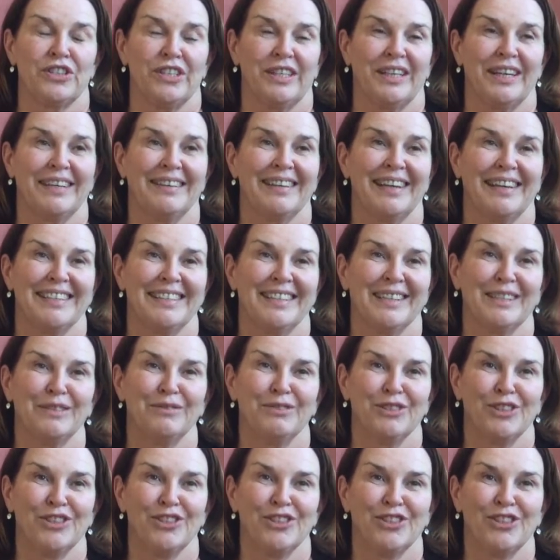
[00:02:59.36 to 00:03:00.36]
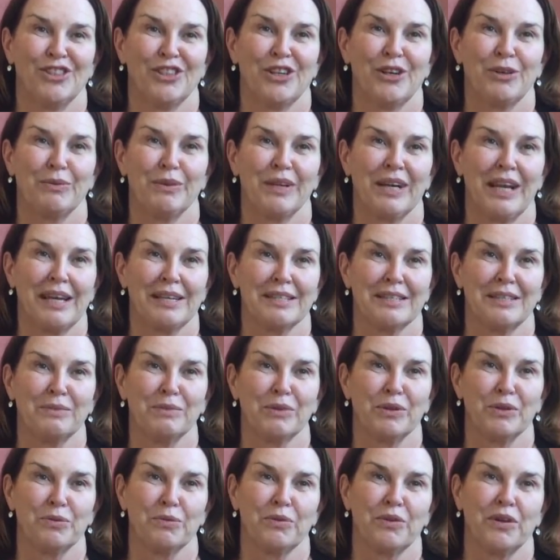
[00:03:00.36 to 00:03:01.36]
she had that television show, Relaxing
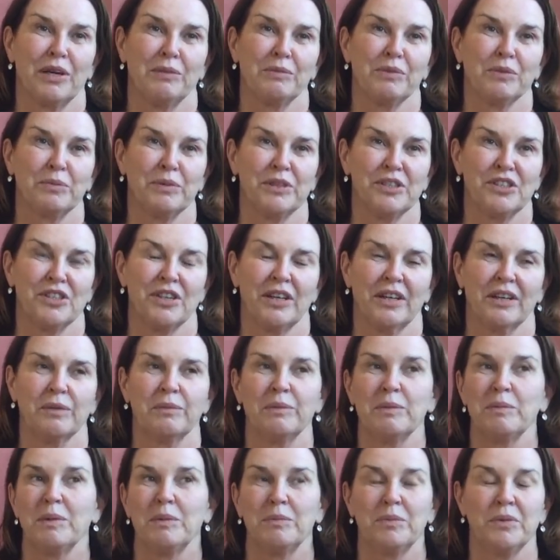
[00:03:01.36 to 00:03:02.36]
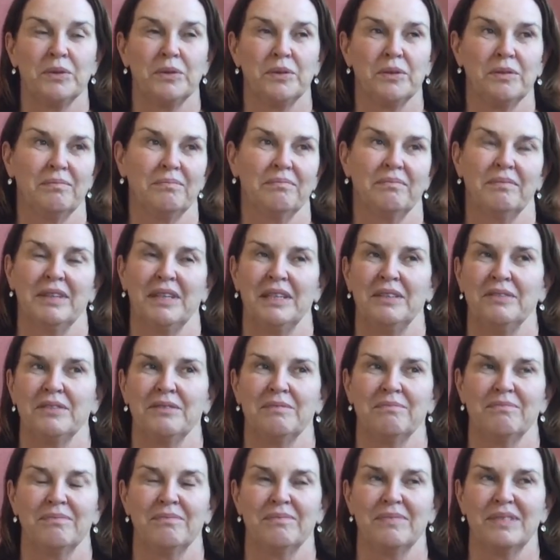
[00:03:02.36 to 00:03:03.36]
with Roma, which I can remember
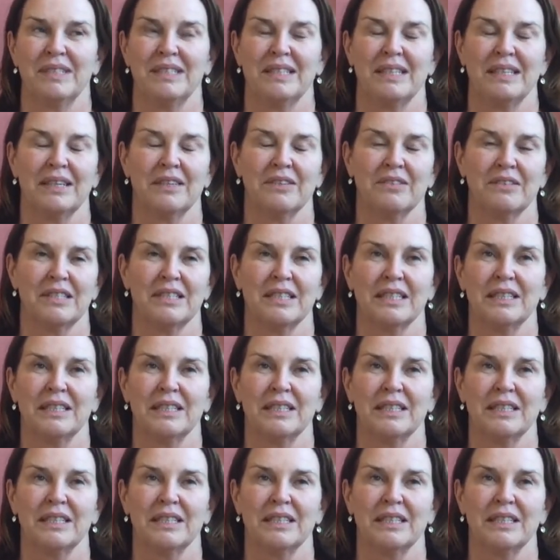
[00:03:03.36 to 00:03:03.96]
even seeing on